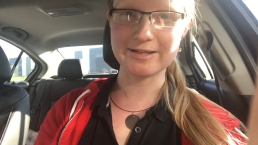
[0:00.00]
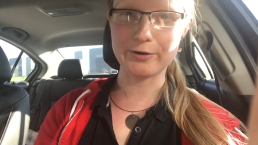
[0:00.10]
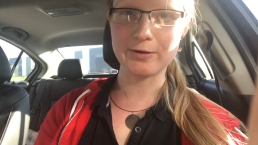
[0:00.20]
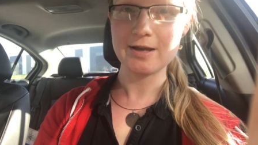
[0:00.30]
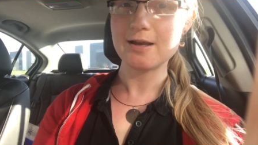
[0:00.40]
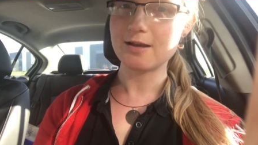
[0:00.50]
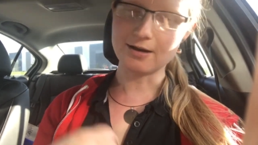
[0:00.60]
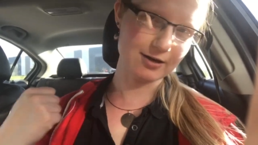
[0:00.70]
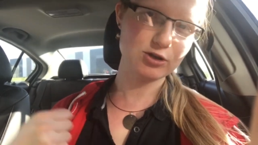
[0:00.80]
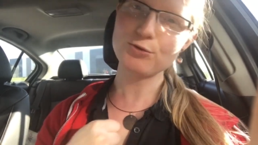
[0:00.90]
so
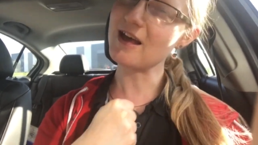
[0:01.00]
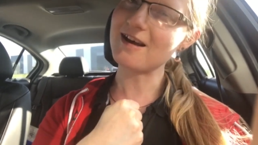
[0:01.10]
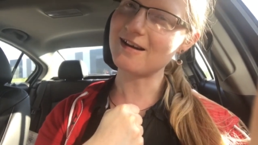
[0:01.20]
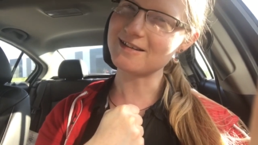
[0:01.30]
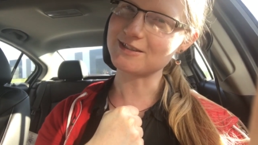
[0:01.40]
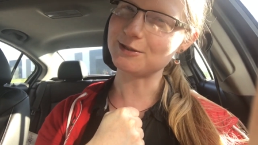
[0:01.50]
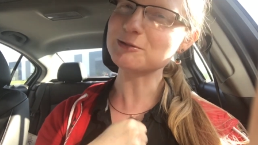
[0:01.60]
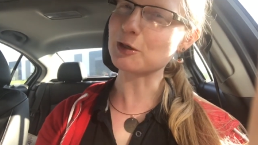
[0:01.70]
gotta do that hustle.